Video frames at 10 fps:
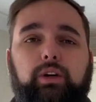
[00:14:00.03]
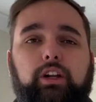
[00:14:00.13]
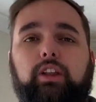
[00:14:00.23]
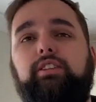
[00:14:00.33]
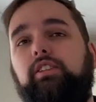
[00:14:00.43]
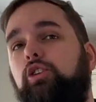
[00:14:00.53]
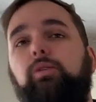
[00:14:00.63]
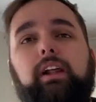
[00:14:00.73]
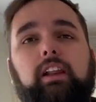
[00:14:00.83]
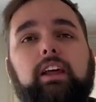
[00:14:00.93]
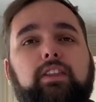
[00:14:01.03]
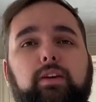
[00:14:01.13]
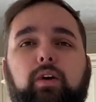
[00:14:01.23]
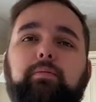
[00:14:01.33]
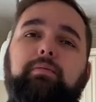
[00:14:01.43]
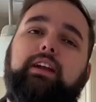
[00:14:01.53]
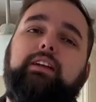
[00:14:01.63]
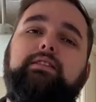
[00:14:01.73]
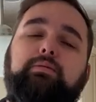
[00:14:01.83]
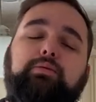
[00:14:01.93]
I know this is a little bit lengthy one, but it
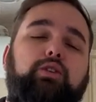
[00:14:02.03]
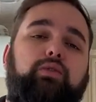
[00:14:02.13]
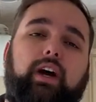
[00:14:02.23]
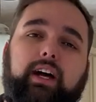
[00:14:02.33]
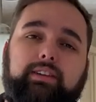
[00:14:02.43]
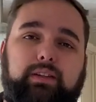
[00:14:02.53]
is a beautiful house.